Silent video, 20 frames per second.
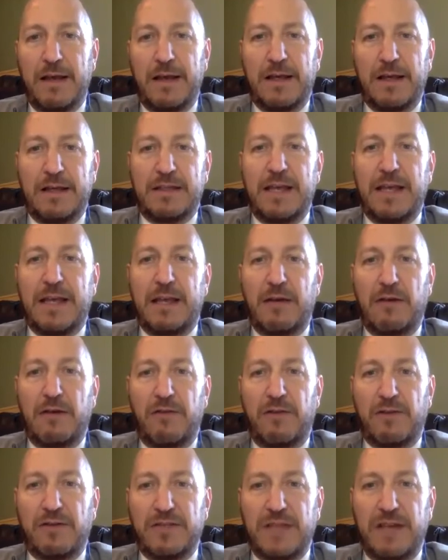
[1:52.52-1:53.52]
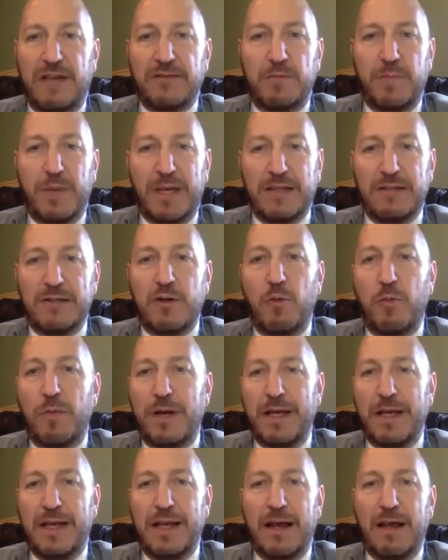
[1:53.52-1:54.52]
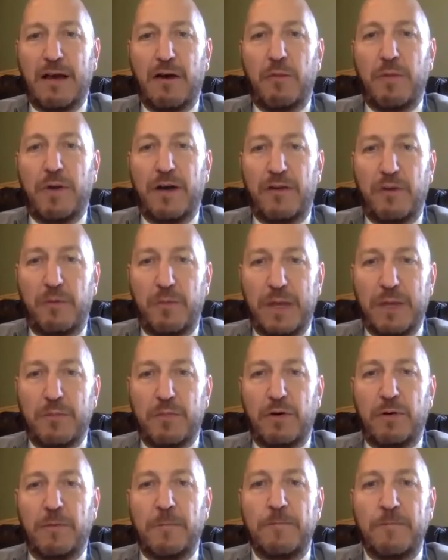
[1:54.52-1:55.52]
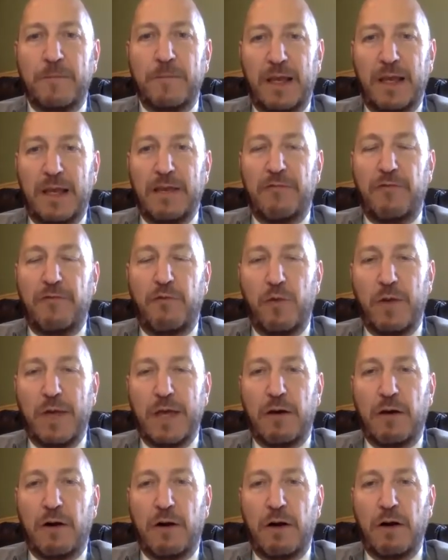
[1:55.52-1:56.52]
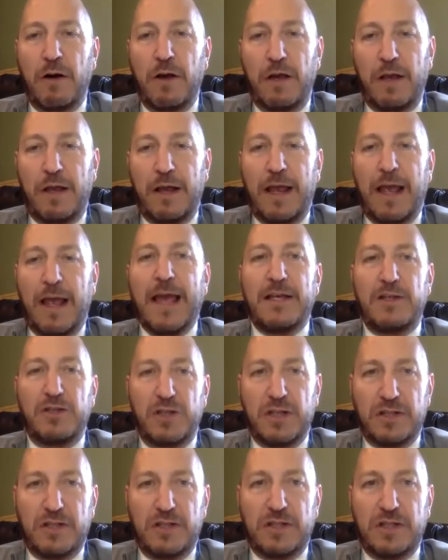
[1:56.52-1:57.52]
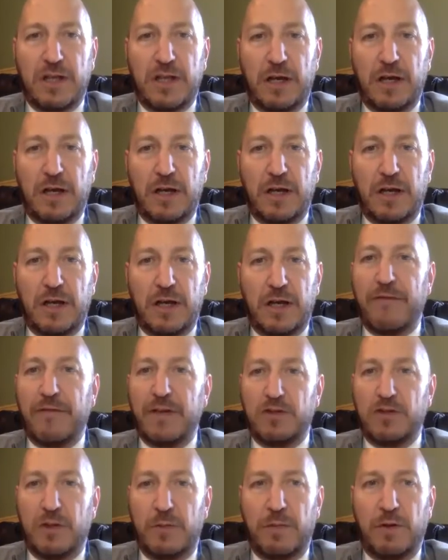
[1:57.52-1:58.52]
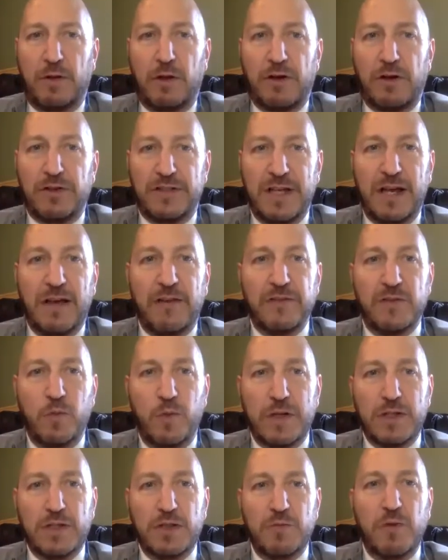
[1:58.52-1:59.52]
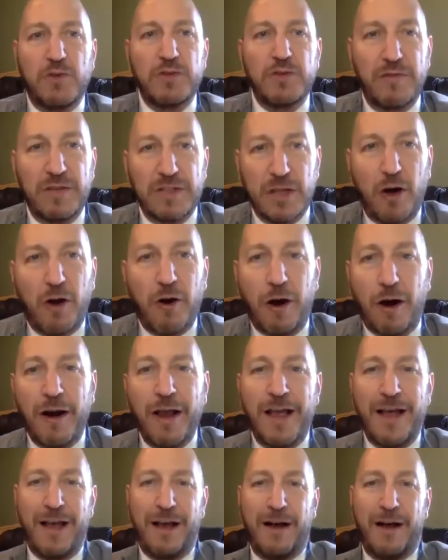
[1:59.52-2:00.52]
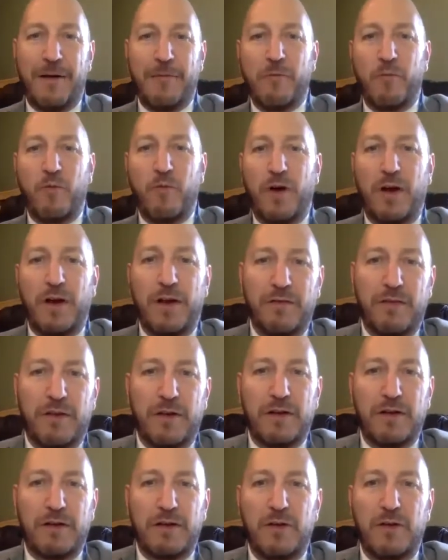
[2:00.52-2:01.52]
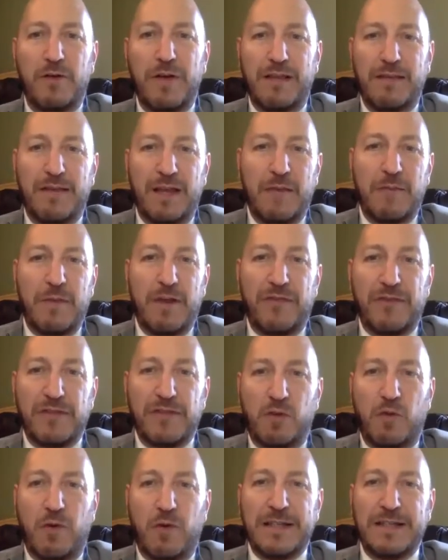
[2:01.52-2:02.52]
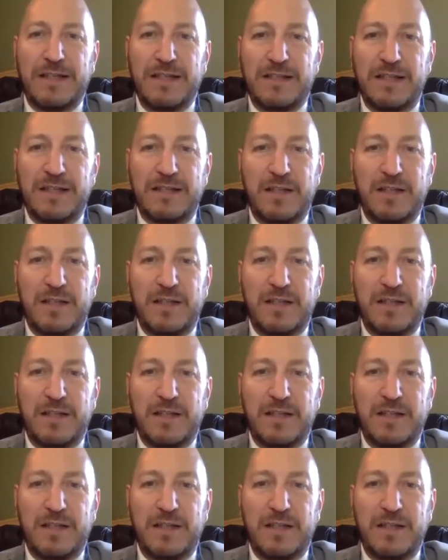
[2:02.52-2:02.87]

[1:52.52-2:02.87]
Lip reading: take care of ourselves, because nobody can help other people if we are anxious and having trouble ourselves, which most of us are. The unique thing about this crisis is